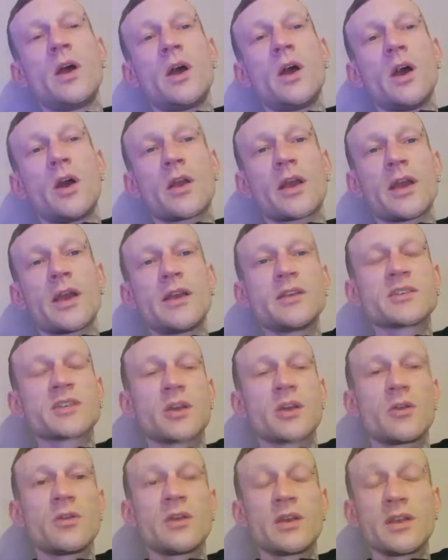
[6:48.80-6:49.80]
Okay,
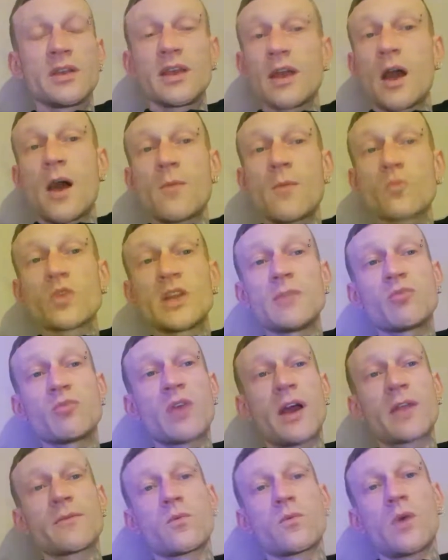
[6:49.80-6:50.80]
so yeah, I'm really
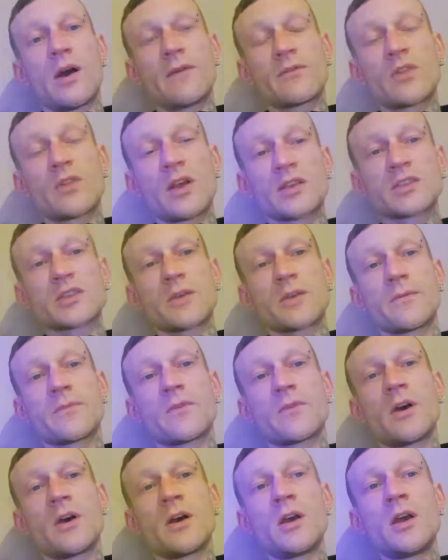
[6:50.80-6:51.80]
proud of what I've done so
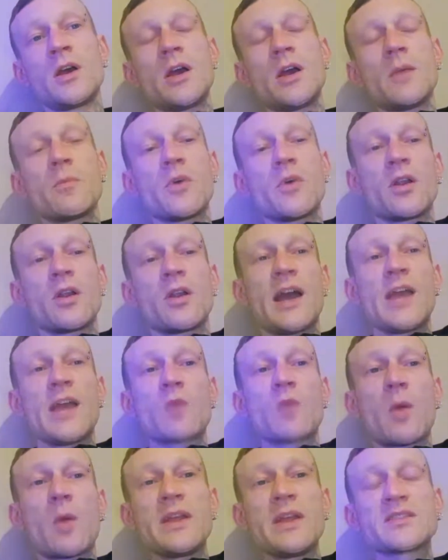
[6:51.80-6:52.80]
far. But like in
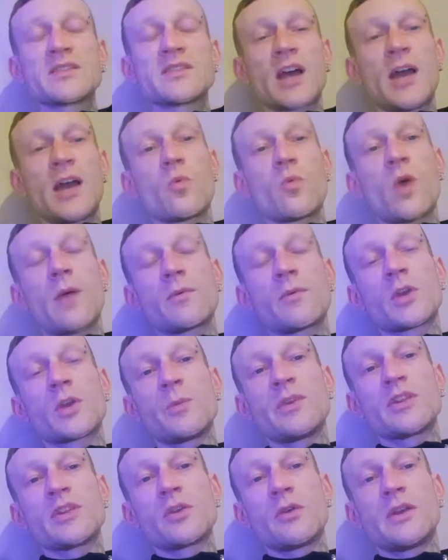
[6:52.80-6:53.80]
my meantime, what I'm going to
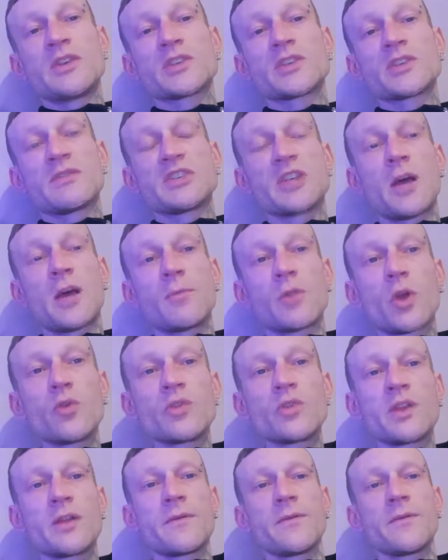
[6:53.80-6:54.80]
be doing is obviously
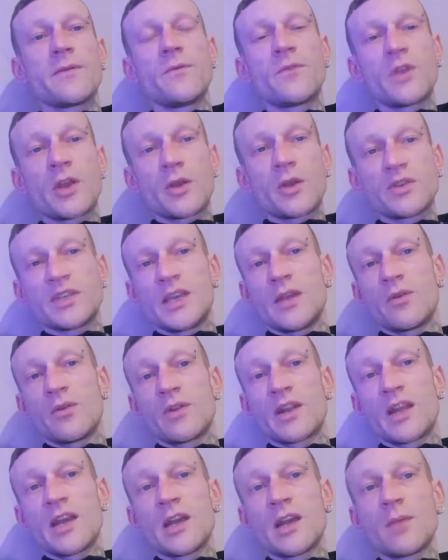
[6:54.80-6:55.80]
uploading a few videos here
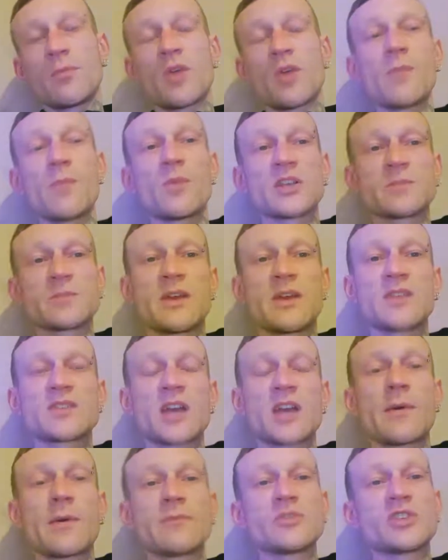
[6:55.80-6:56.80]
and there. But in my spare
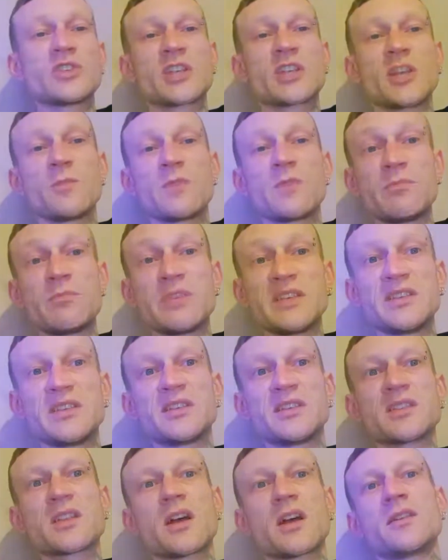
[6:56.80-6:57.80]
time, I'm just going to be busy
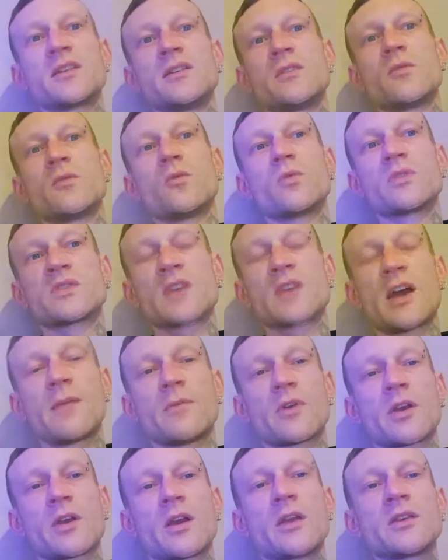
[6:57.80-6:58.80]
studying all the time.
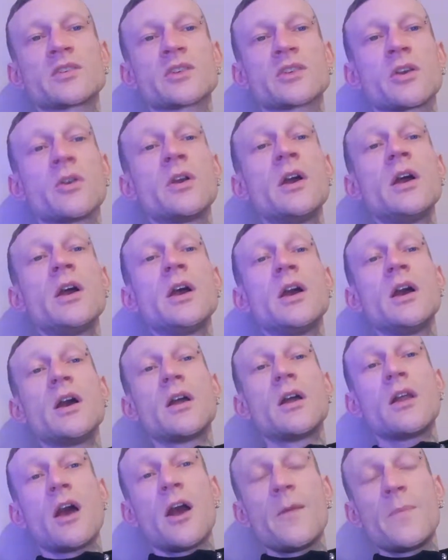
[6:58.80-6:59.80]
Okay, so
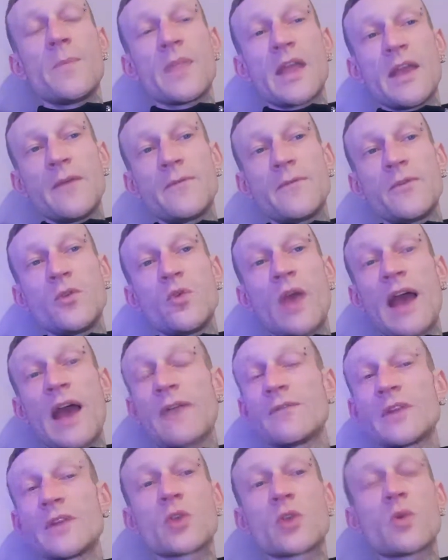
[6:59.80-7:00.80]
if you
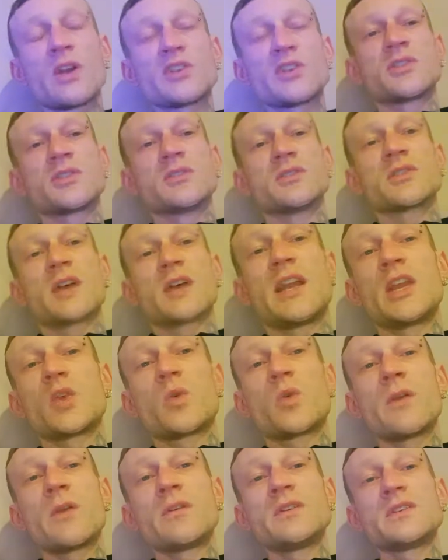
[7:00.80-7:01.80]
have any questions or
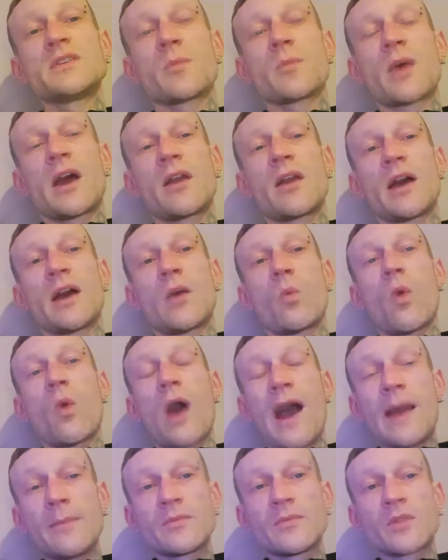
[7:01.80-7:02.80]
queries about like what
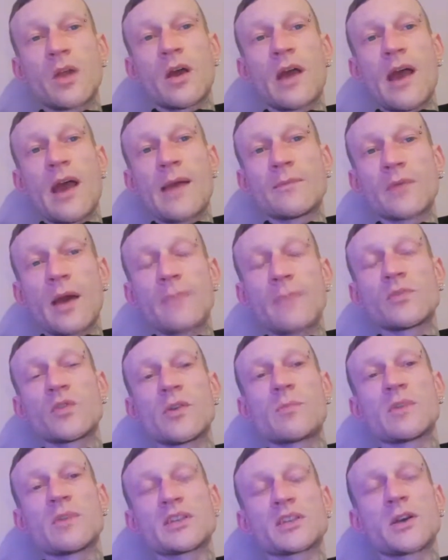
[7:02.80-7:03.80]
I'm
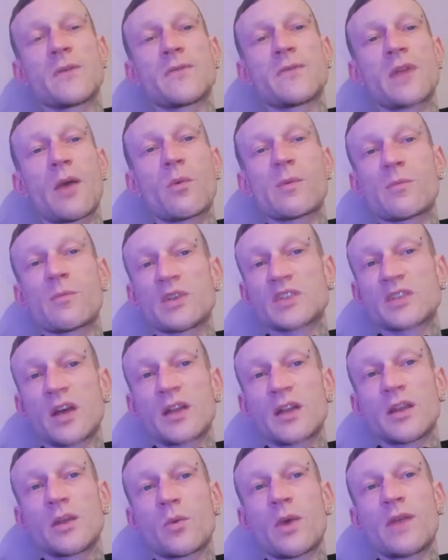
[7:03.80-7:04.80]
doing myself, like with my
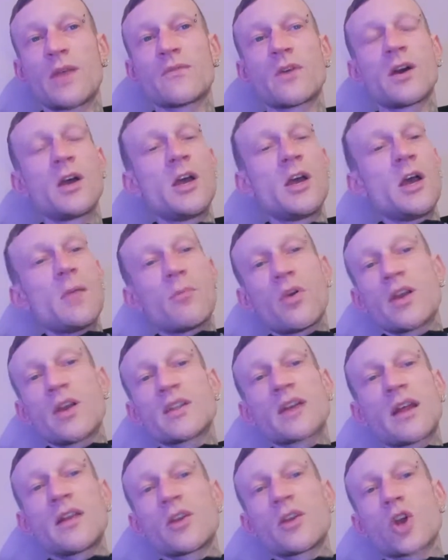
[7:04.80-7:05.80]
studying or whatever, put it
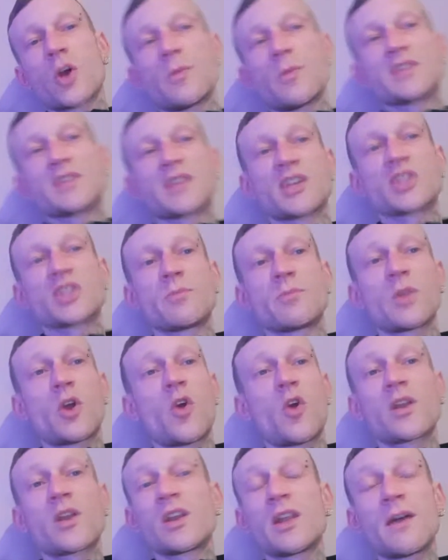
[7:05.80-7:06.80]
down in the comment section
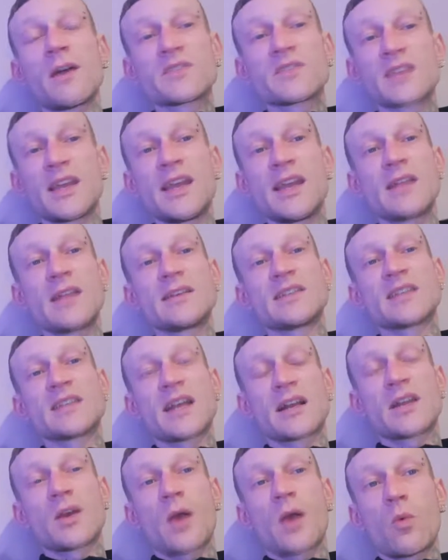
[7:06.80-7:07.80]
below. I'd love to hear
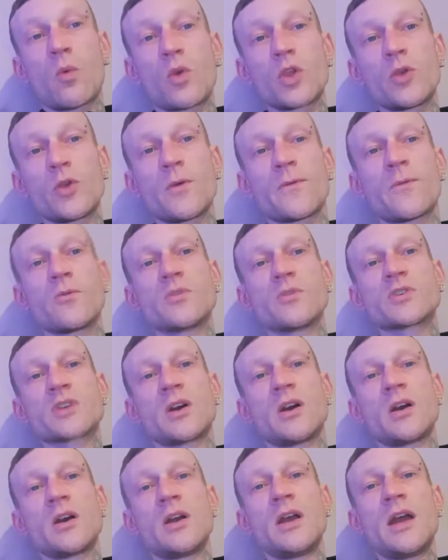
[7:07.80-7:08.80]
exactly like what your thoughts
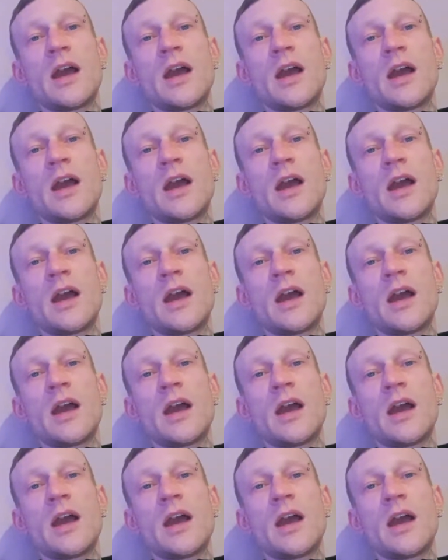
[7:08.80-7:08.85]
are.